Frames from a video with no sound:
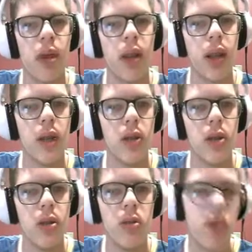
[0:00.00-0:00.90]
It gives
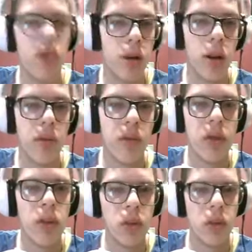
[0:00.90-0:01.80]
you photography
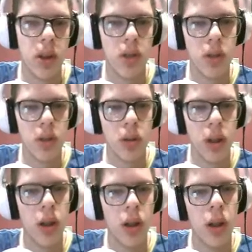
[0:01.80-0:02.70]
tools. It gives you a
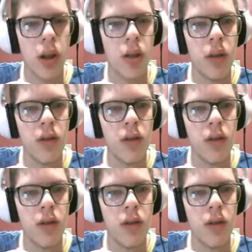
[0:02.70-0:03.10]
ton of